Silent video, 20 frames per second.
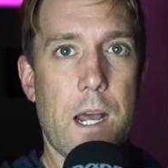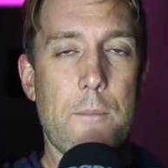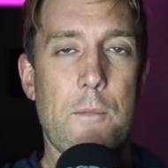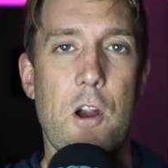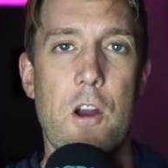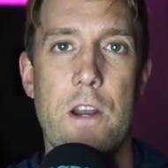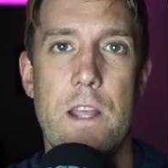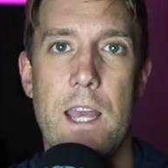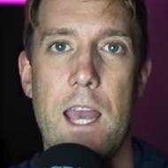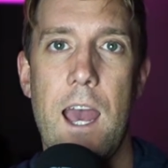I'm
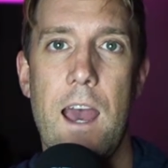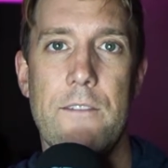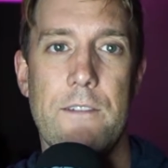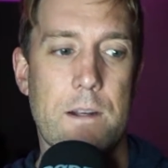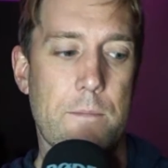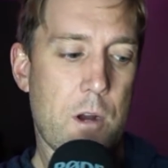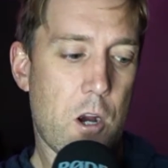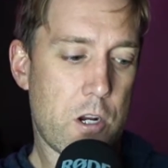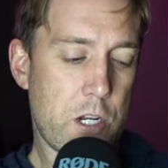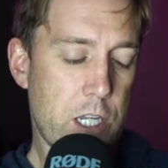already having.
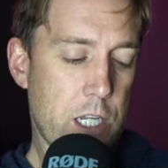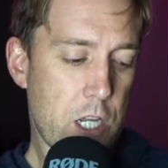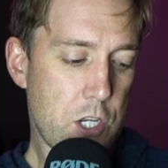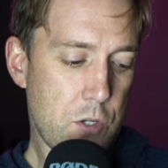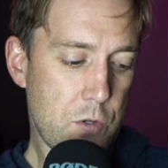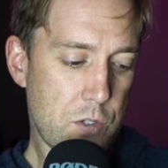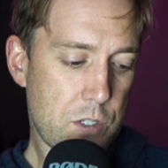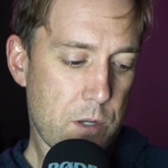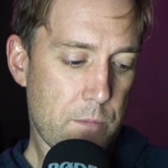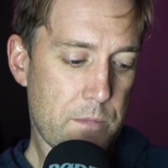I'm already going to
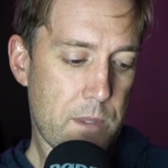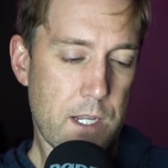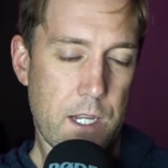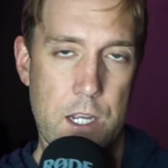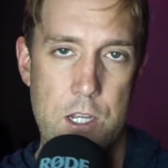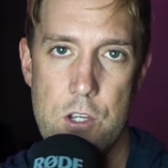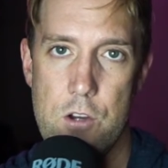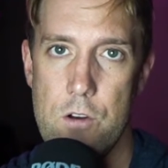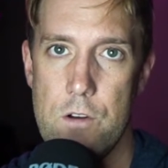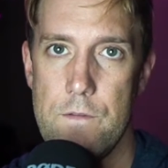do something
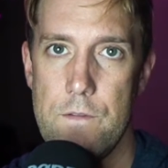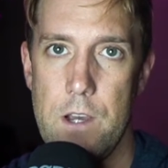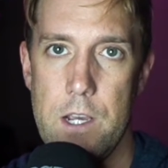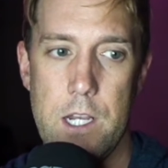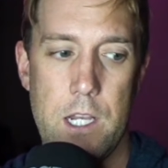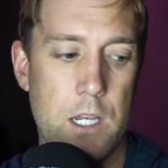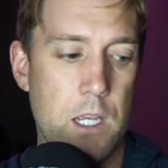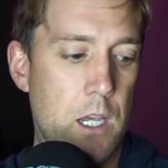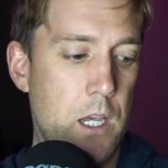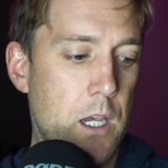and you're
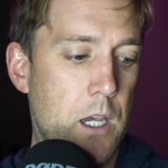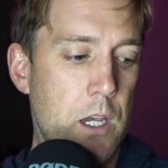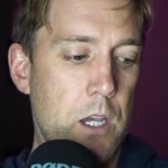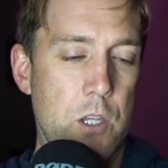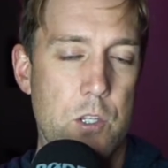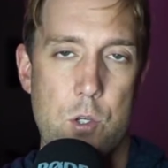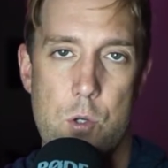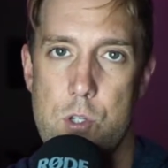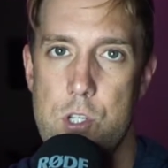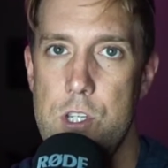invited.
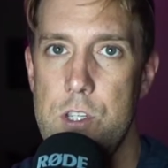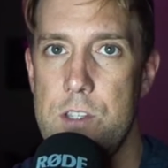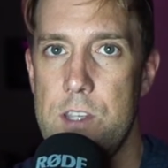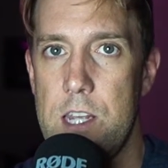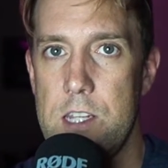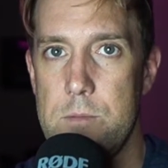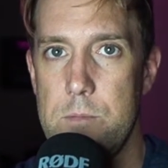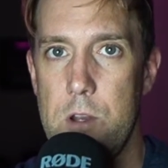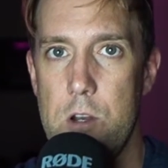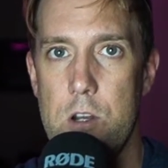So she
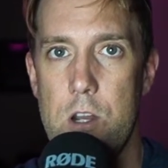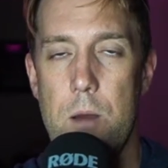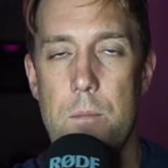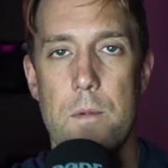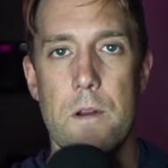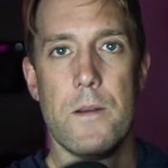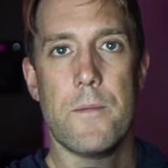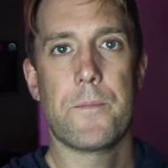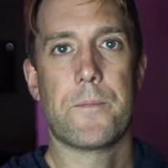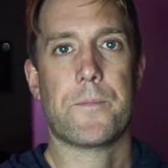sends me her
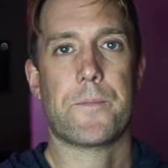number.